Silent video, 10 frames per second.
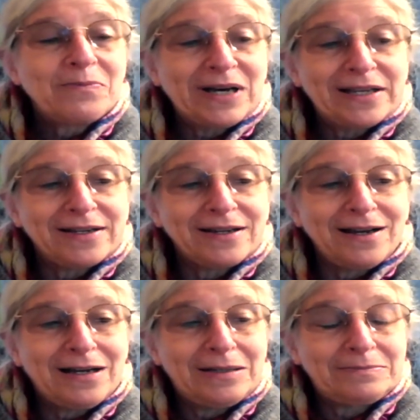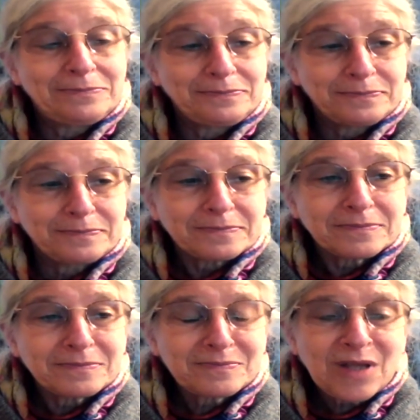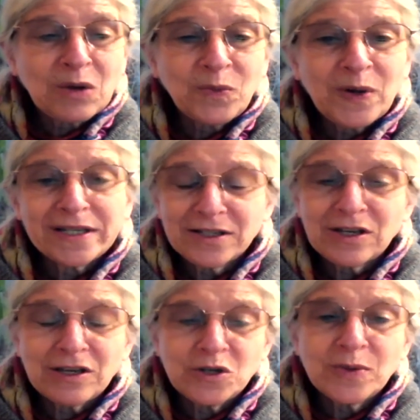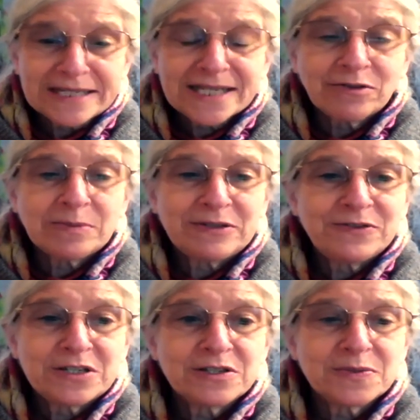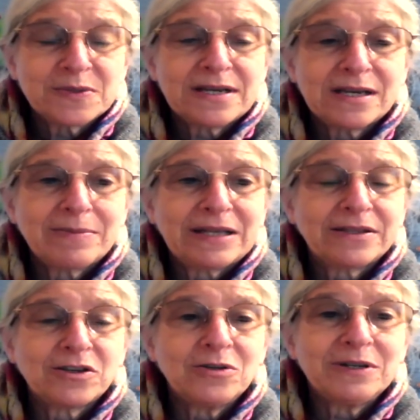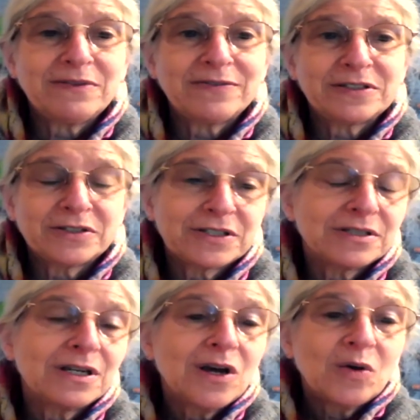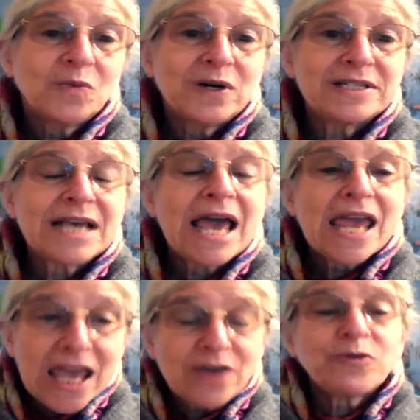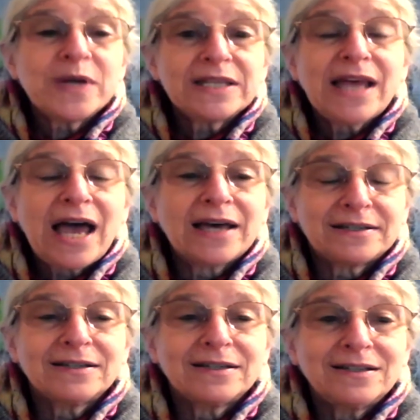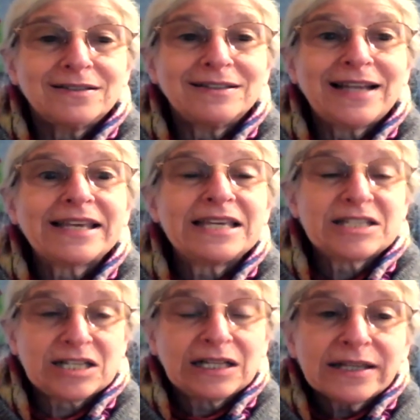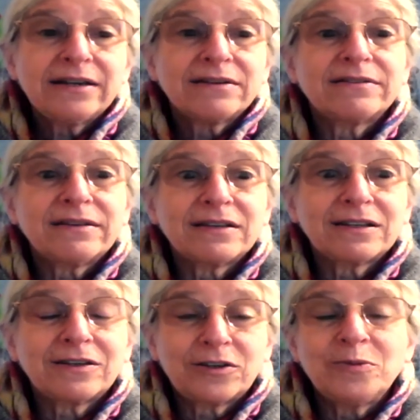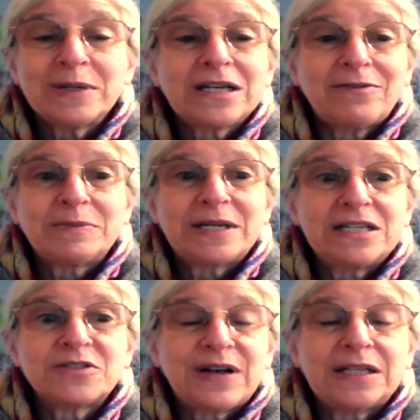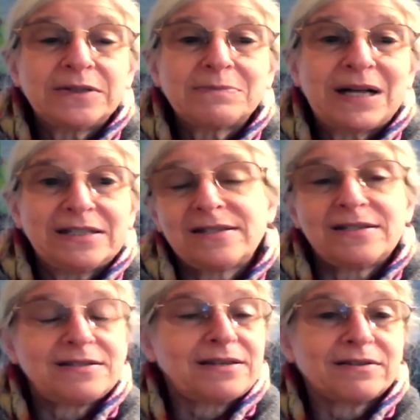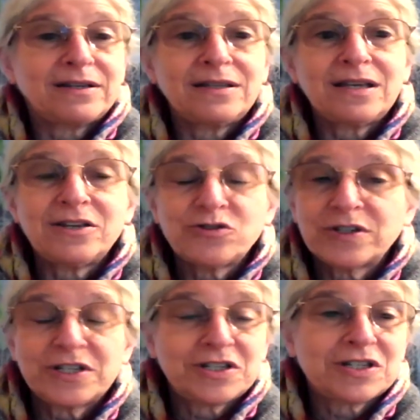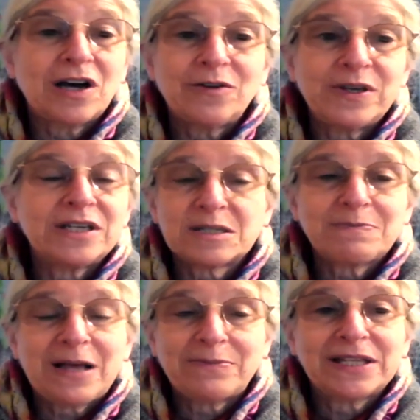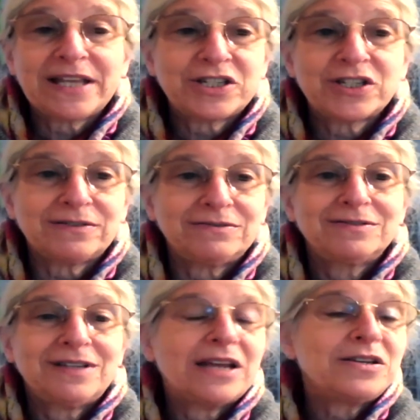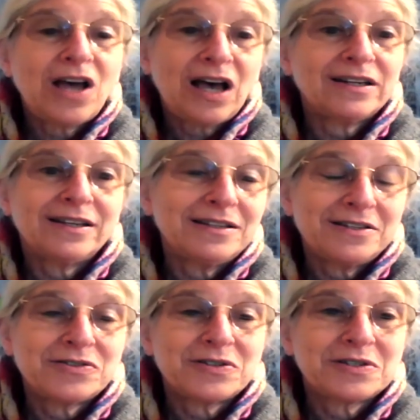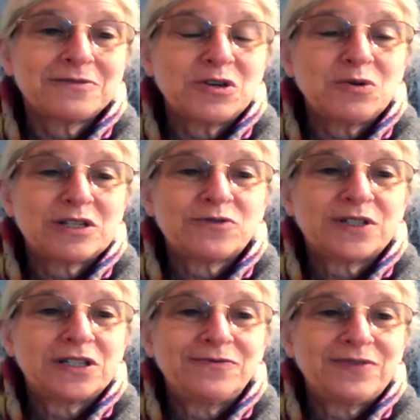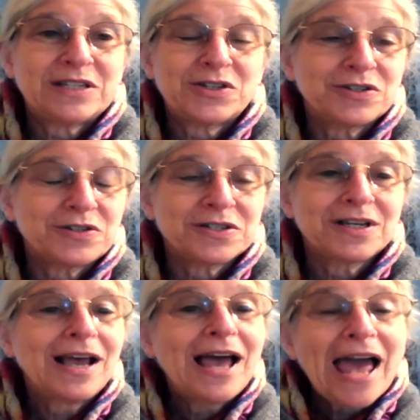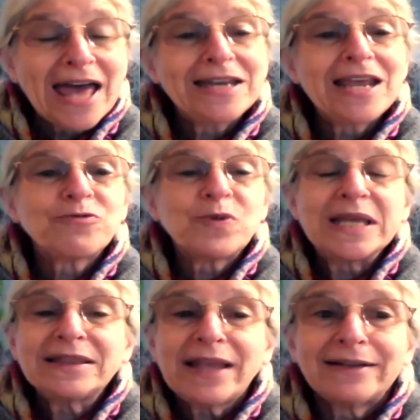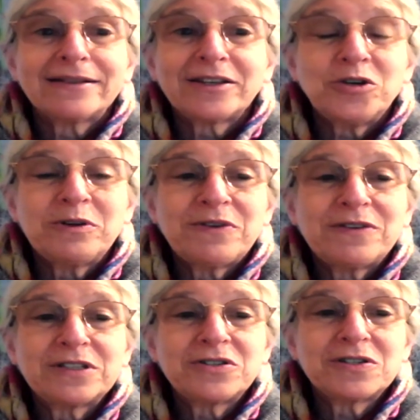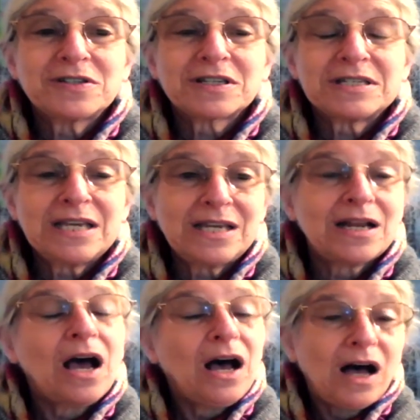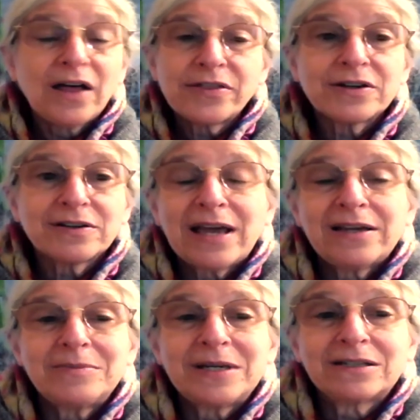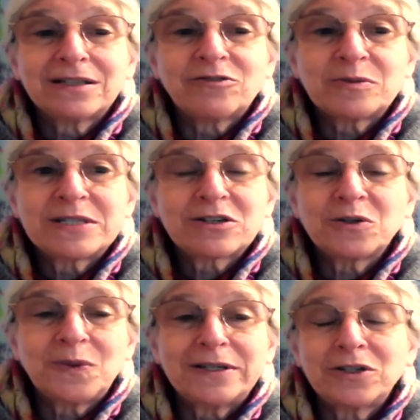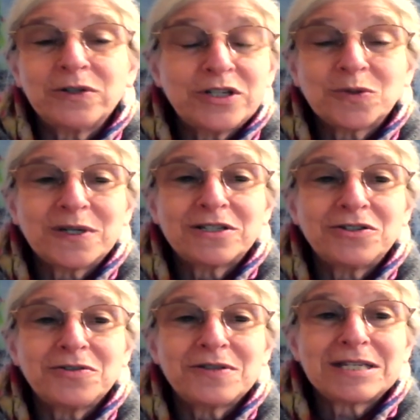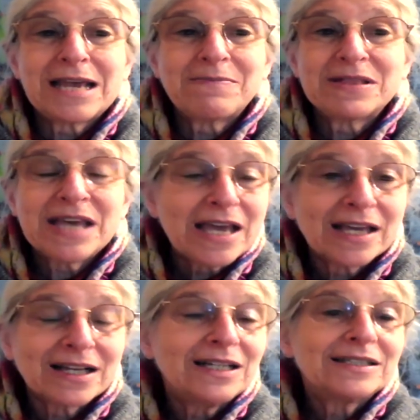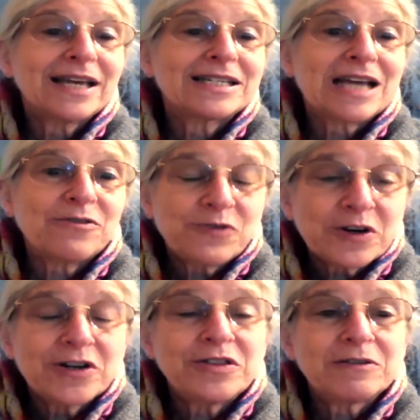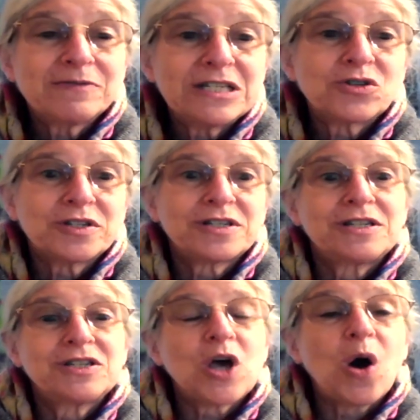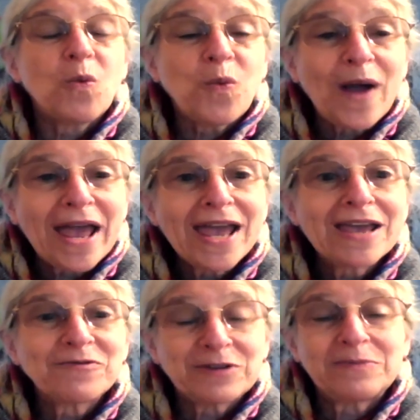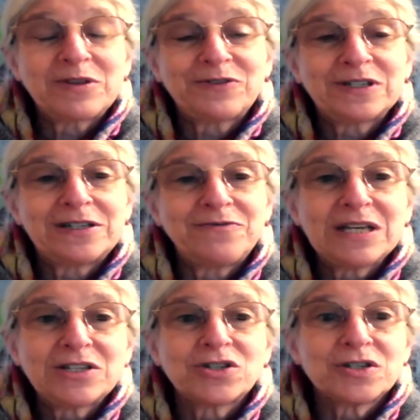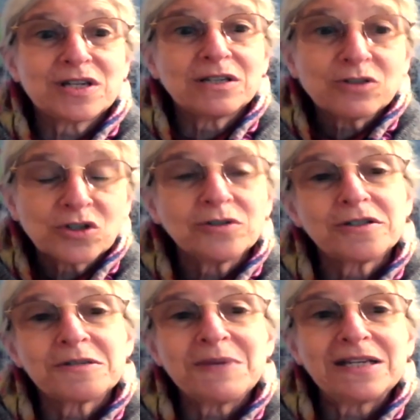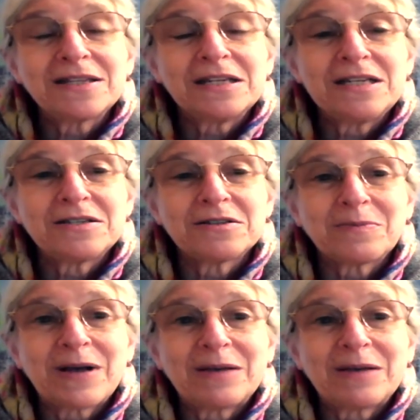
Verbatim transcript: But um, what U S government officials were saying about the Cuban Revolution was if we let, like it's clear that the Cuban government is following policies that are in the interests of its population and not in the interests of U S foreign investors. And if we let the Cuban Revolution succeed, other Latin American governments are going to want to do the same thing, like divert their resources away from the foreign investors and towards meeting the needs of their